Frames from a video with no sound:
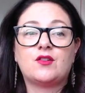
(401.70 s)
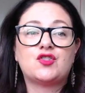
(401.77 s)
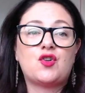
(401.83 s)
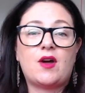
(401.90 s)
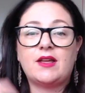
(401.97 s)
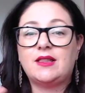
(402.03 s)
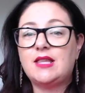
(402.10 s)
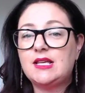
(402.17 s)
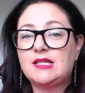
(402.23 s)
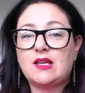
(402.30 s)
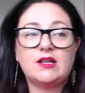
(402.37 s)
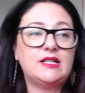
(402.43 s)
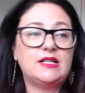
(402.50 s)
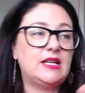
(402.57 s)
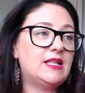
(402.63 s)
Trying this
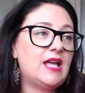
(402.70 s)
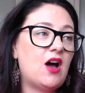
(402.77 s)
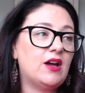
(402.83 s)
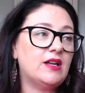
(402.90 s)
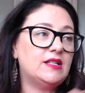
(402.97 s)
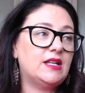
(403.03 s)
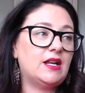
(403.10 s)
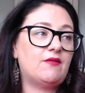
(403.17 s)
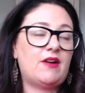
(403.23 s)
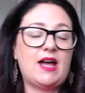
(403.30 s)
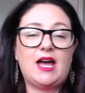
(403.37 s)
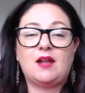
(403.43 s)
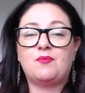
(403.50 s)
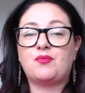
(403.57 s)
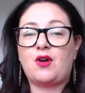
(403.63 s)
idea, that idea. I
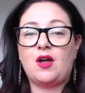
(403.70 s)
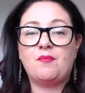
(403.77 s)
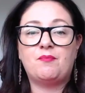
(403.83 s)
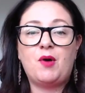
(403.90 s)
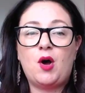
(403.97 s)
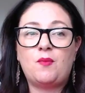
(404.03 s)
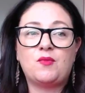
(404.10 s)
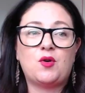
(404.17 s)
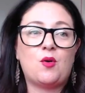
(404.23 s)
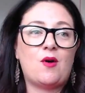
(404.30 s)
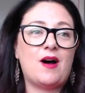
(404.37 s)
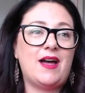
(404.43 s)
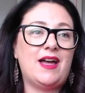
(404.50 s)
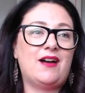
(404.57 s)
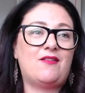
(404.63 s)
had Brighton Pop
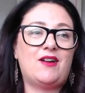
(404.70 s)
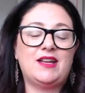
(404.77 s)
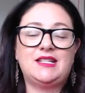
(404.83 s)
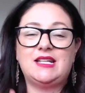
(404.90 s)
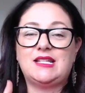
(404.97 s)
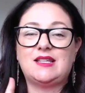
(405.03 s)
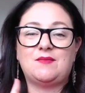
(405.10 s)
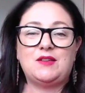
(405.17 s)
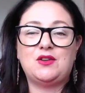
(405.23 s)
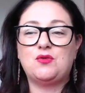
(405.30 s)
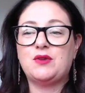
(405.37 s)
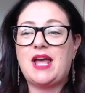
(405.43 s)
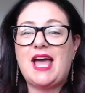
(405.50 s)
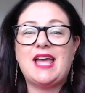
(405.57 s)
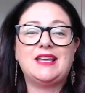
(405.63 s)
Choir. I did something
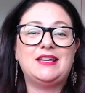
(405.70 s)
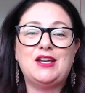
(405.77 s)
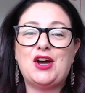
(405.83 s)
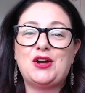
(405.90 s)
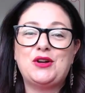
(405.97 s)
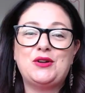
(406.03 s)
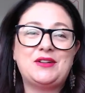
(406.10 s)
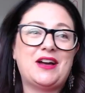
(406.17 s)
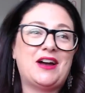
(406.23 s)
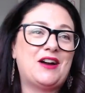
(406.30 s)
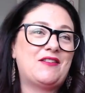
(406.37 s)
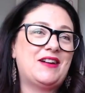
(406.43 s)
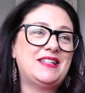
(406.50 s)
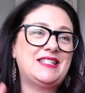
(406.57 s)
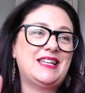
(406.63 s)
called Egg Yoga.
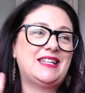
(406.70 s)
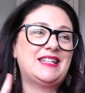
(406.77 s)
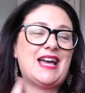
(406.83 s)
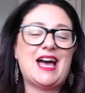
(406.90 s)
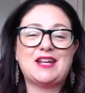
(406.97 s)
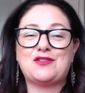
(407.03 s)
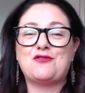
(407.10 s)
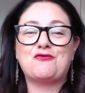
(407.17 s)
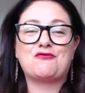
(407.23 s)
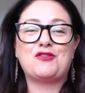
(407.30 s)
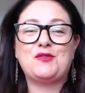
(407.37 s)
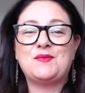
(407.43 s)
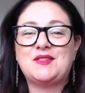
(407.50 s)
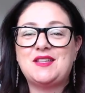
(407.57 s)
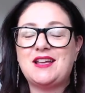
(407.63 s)
I did adult
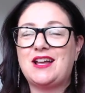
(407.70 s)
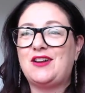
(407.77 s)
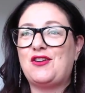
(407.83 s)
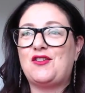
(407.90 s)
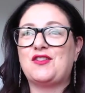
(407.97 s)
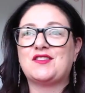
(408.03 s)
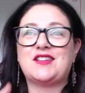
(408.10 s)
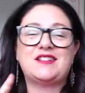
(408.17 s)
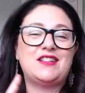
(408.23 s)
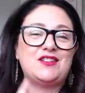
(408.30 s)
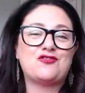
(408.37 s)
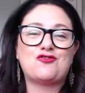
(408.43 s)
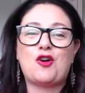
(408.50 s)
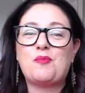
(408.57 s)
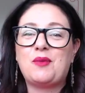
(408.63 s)
group sing-alongs. I did
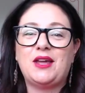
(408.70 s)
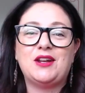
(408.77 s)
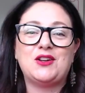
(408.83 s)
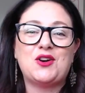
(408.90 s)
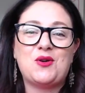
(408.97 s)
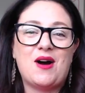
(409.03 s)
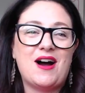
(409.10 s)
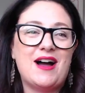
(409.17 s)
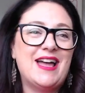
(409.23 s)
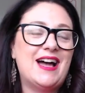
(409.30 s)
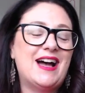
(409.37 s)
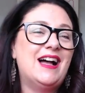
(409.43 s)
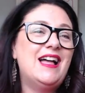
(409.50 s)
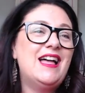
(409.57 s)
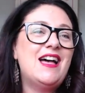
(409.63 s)
drop-in
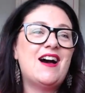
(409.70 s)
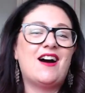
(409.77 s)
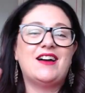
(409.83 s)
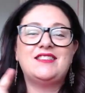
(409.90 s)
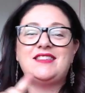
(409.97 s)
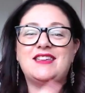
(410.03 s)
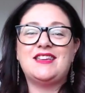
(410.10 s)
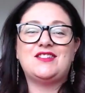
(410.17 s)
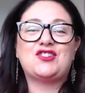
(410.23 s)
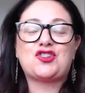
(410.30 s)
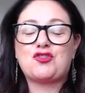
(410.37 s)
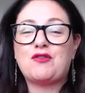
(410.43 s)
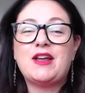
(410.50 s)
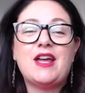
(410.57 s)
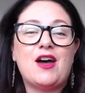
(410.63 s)
choir. I did
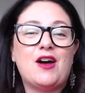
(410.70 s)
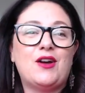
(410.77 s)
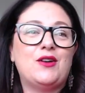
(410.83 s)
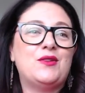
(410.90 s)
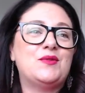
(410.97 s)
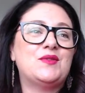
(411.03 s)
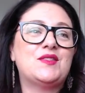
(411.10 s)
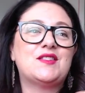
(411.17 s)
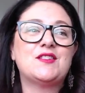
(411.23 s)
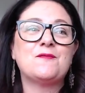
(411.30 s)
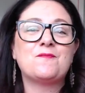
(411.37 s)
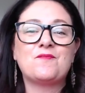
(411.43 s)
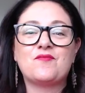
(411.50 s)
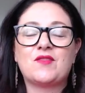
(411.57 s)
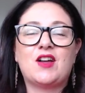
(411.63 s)
trios.
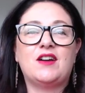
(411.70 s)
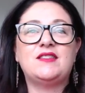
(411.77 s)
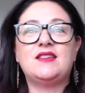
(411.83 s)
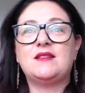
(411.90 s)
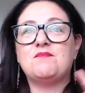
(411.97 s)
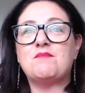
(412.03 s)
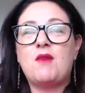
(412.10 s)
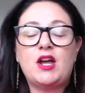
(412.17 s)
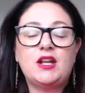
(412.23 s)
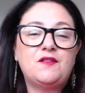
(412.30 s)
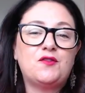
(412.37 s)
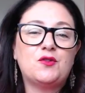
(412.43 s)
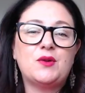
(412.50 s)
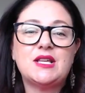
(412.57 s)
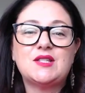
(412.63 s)
I did
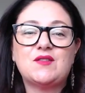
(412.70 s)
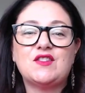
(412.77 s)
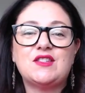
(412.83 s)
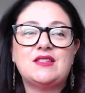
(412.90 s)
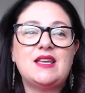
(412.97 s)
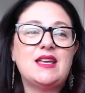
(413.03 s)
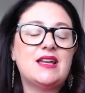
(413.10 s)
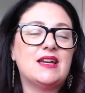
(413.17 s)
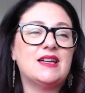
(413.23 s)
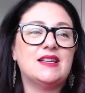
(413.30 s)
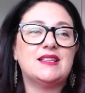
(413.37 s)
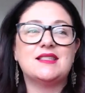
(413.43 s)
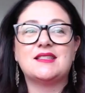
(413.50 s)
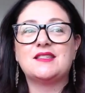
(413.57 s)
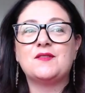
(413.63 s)
mindfulness for
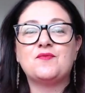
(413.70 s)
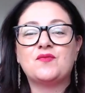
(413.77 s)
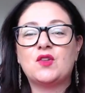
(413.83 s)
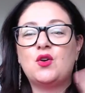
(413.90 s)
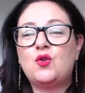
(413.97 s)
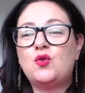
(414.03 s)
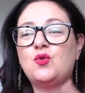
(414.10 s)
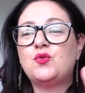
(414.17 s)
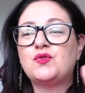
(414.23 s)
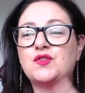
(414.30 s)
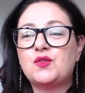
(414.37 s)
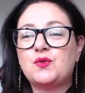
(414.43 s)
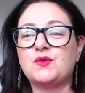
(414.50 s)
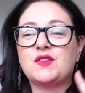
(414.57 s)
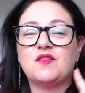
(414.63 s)
singers. All
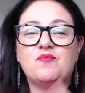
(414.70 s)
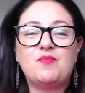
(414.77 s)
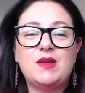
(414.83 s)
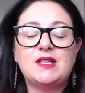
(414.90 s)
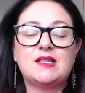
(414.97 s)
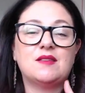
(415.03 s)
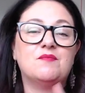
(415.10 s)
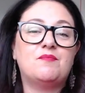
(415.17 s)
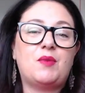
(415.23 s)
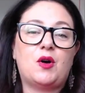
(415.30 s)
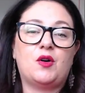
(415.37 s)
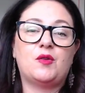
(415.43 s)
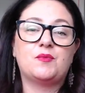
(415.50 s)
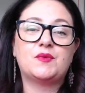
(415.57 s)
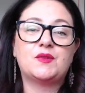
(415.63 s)
sorts of bits and
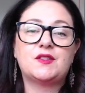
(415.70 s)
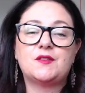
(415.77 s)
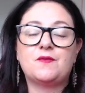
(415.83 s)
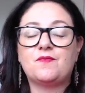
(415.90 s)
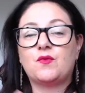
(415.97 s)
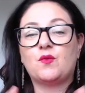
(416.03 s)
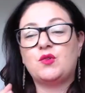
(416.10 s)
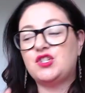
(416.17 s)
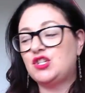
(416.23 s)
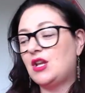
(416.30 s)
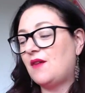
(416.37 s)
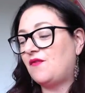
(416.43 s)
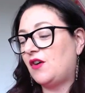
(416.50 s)
bobs, which